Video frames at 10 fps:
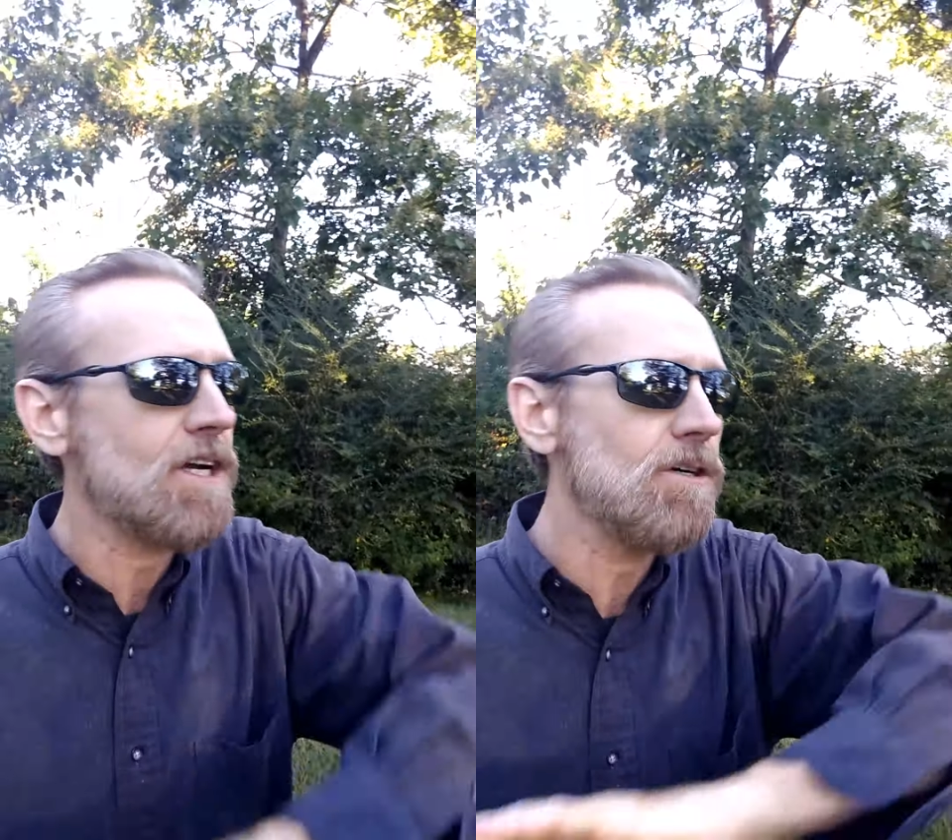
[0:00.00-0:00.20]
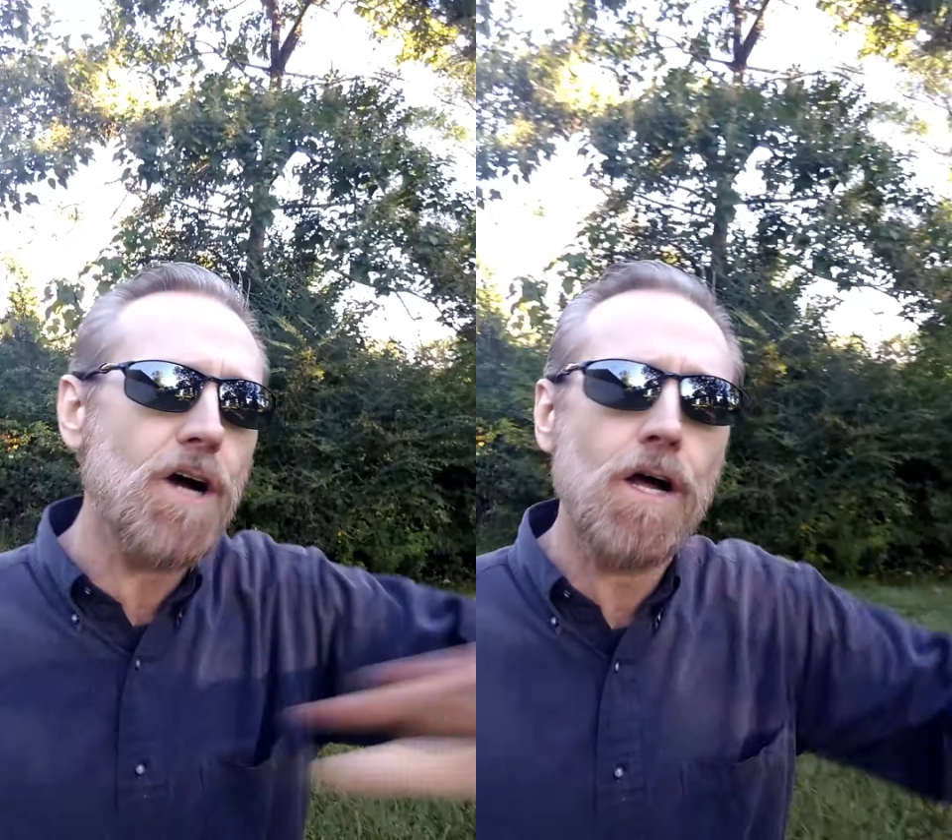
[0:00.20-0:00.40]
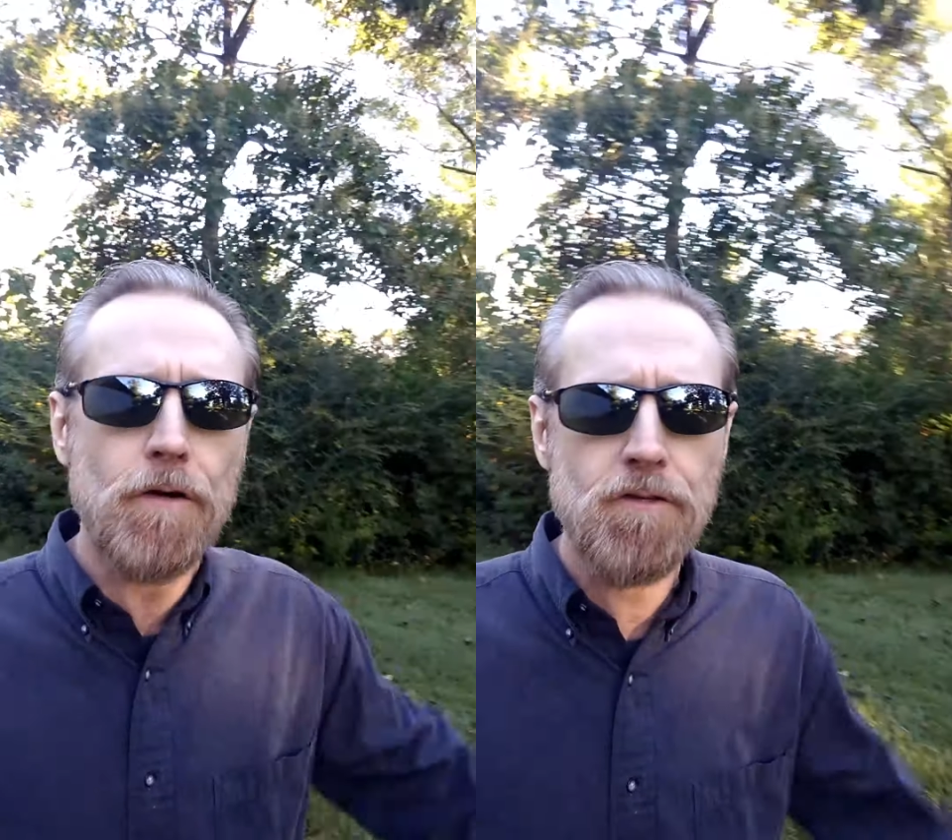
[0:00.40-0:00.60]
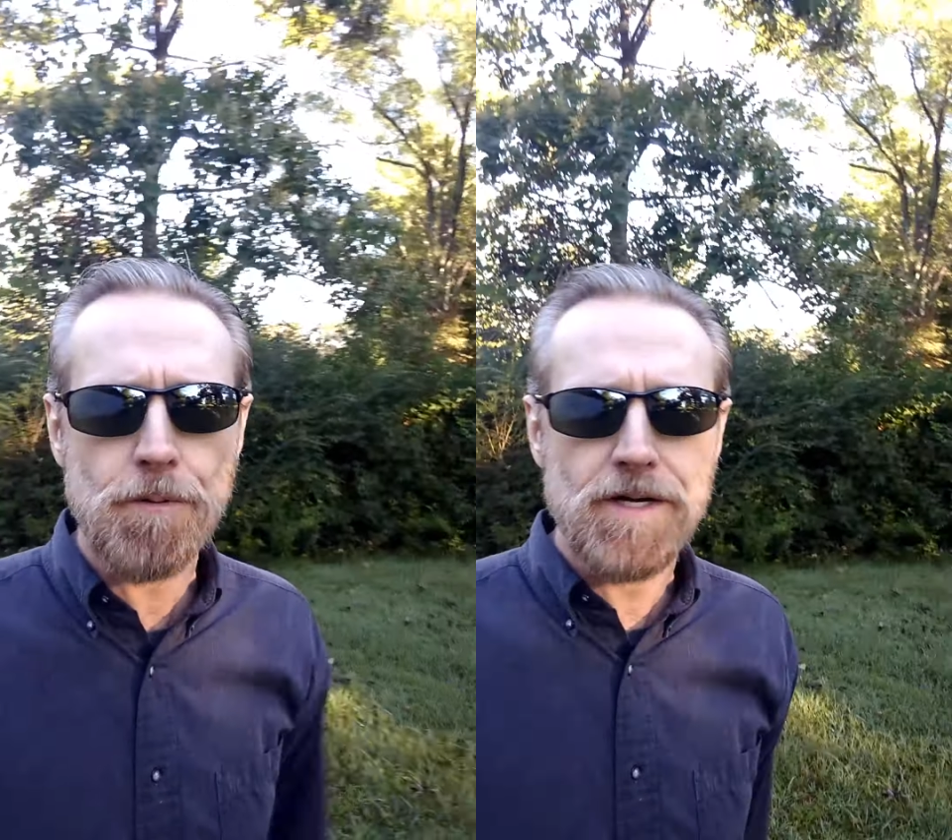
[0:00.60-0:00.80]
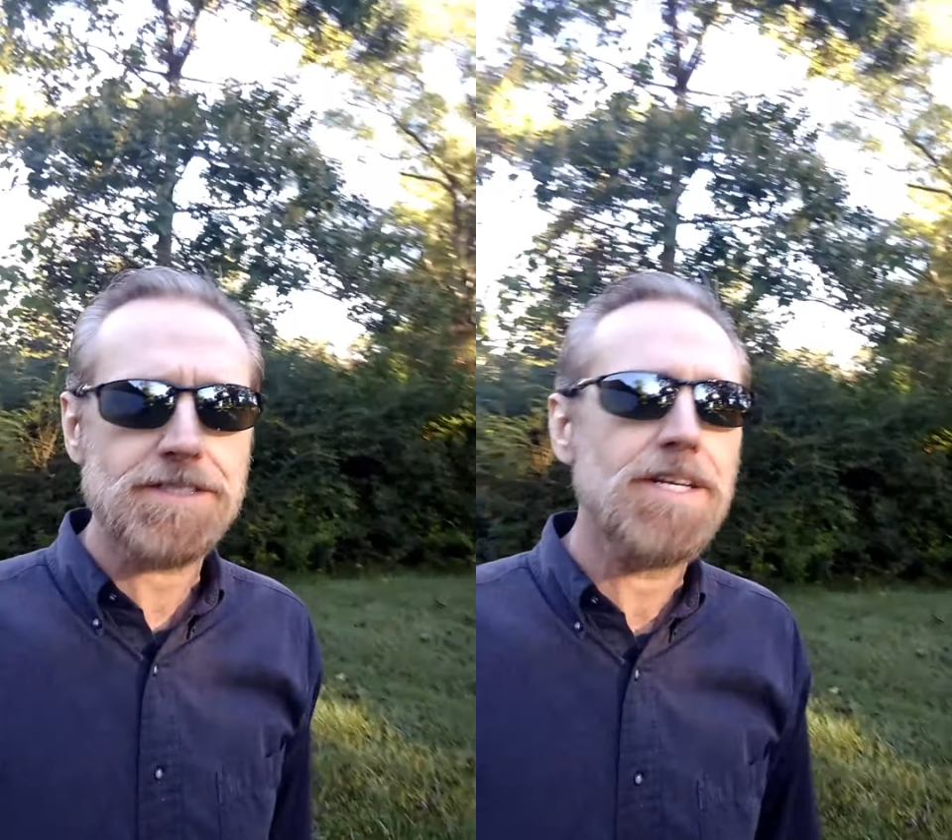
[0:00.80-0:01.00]
that goes all over the
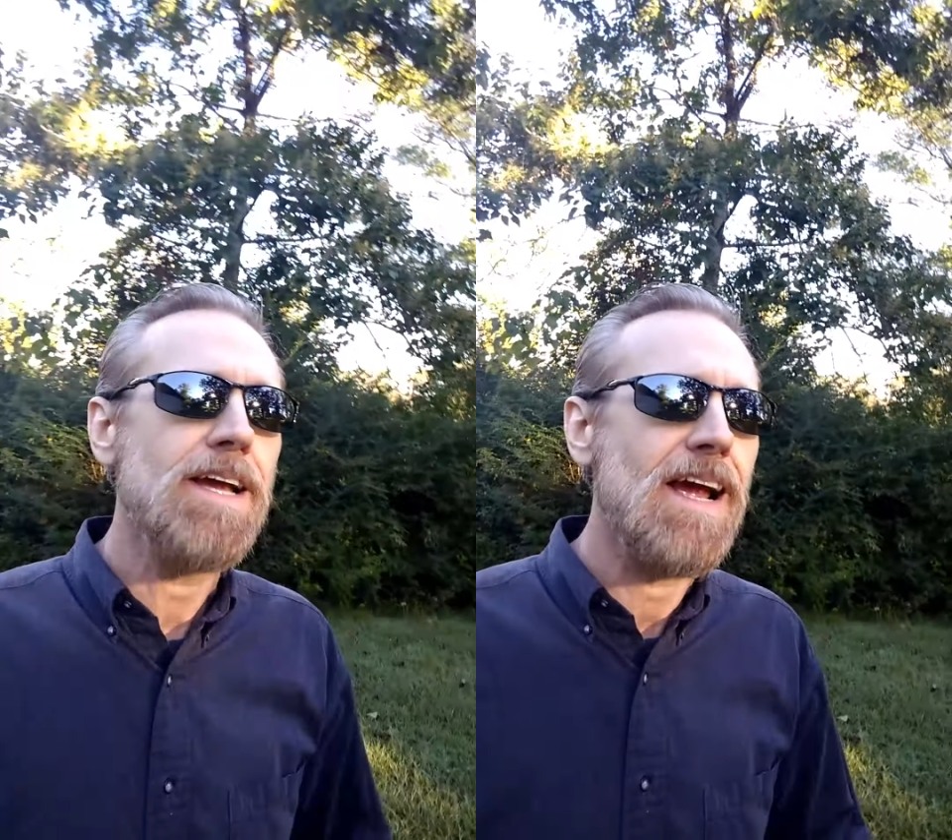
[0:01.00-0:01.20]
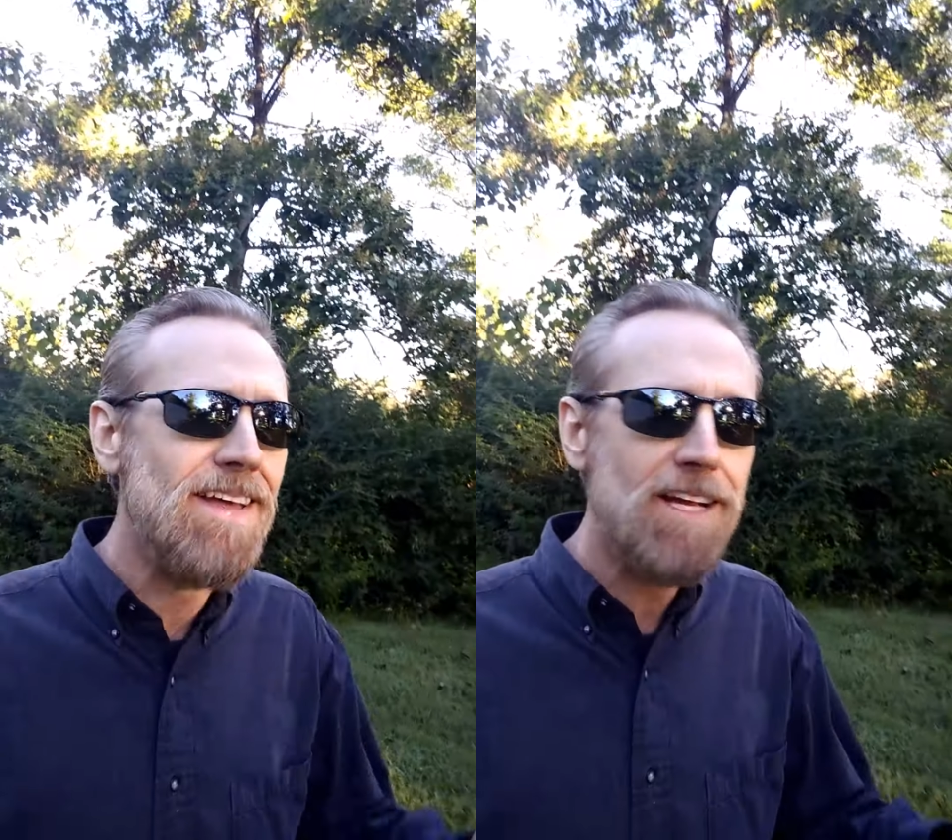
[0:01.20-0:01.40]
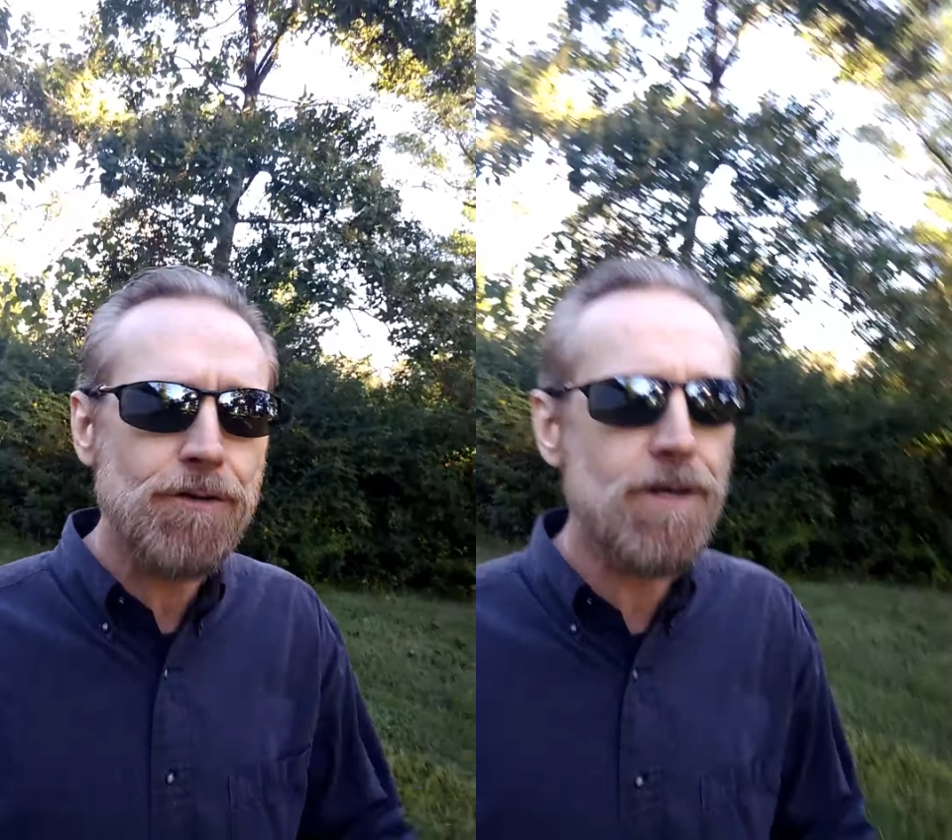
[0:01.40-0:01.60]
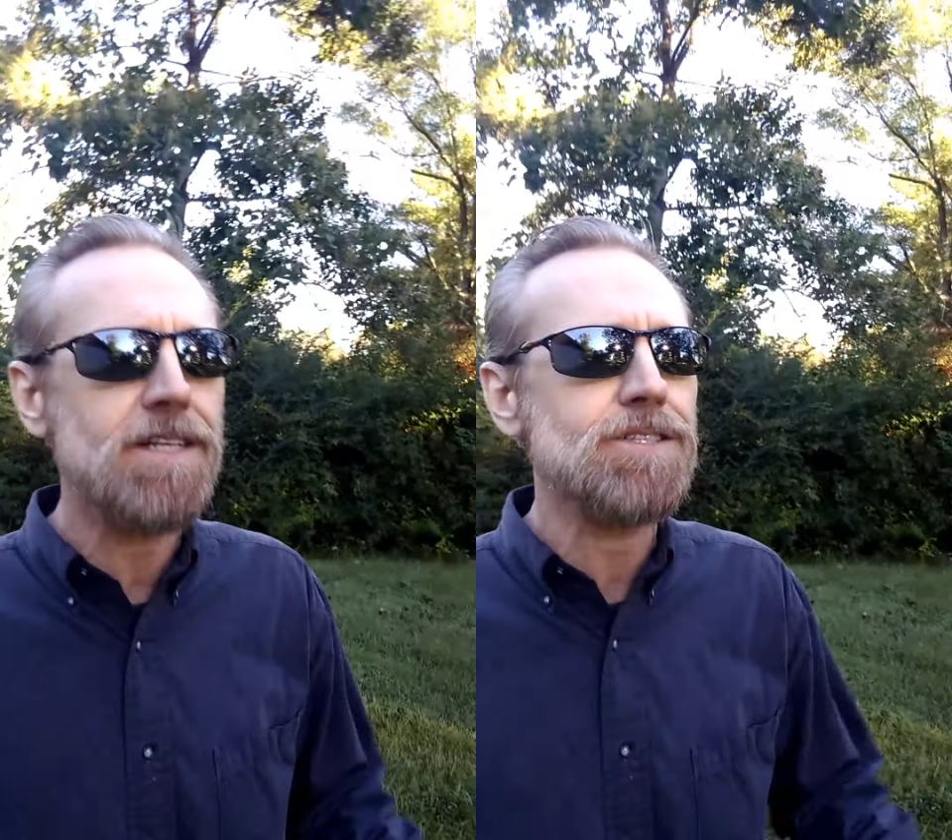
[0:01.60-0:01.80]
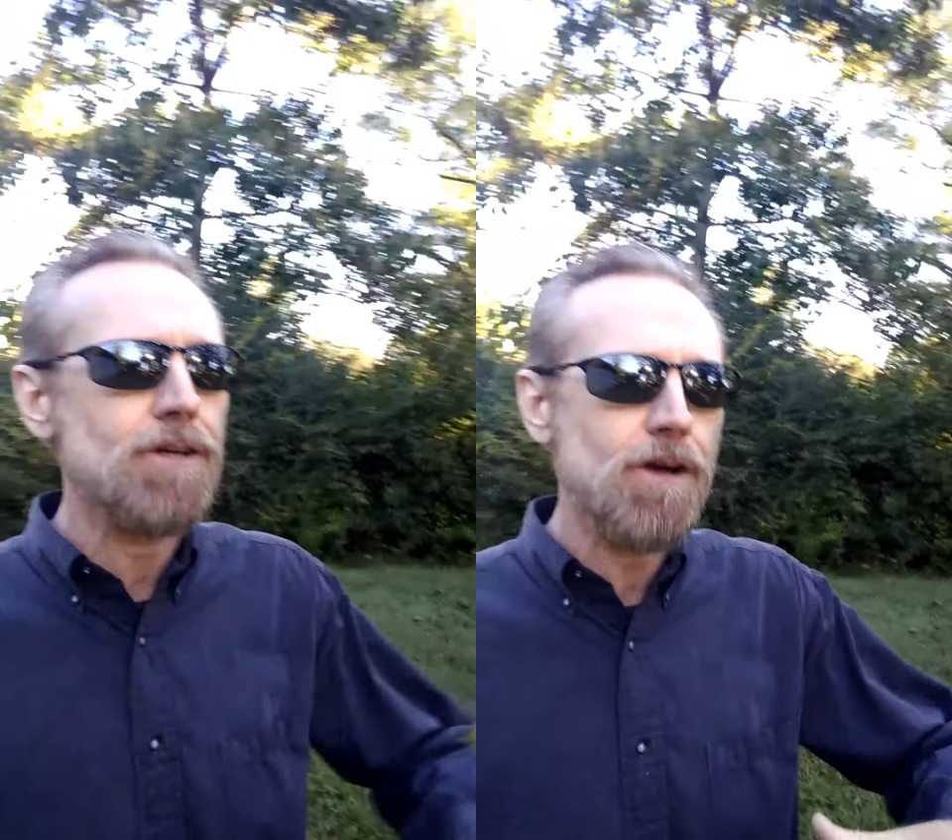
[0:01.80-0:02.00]
place and that
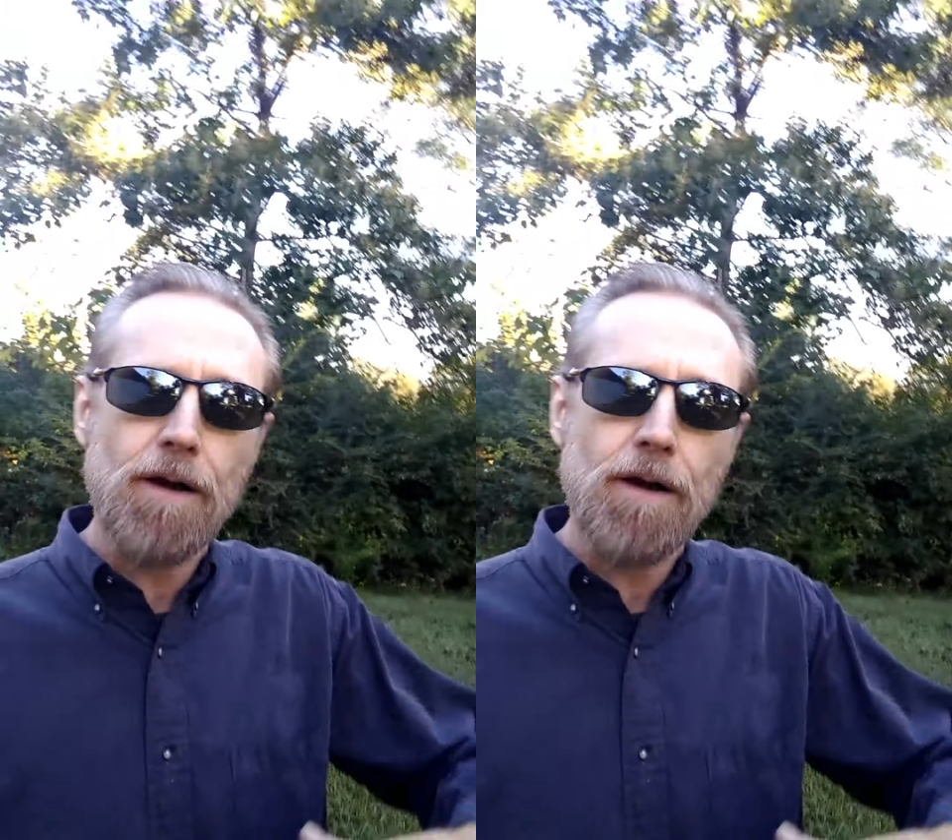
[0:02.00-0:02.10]
creates